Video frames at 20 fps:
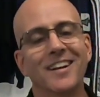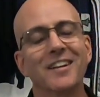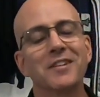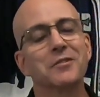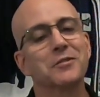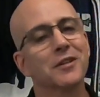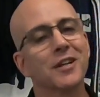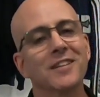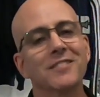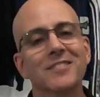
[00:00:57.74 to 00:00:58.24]
I'll
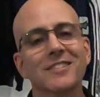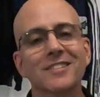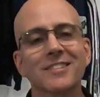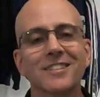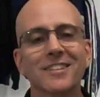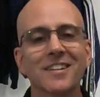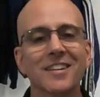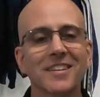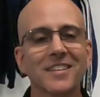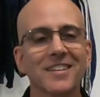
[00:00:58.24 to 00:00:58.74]
drive this
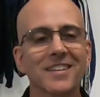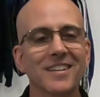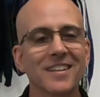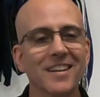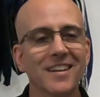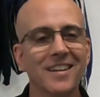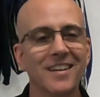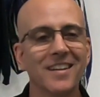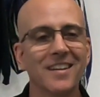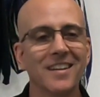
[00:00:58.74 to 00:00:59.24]
little
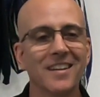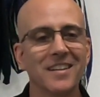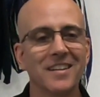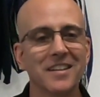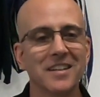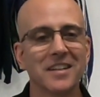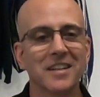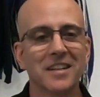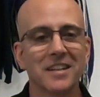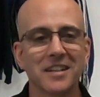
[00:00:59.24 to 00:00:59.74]
thing
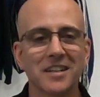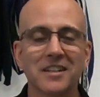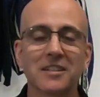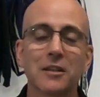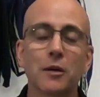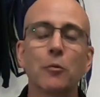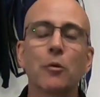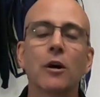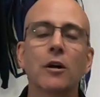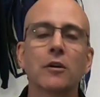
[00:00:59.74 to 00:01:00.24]
as
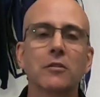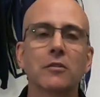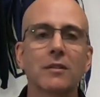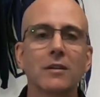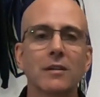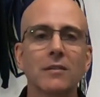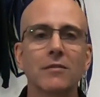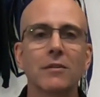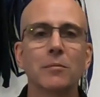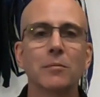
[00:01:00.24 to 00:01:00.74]
I watched
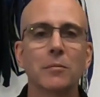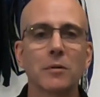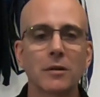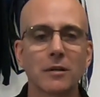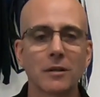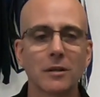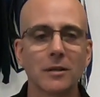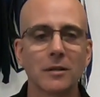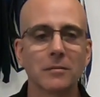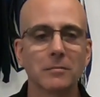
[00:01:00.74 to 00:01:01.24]
the EV
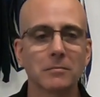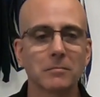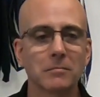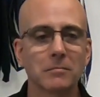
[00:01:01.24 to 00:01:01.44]
market.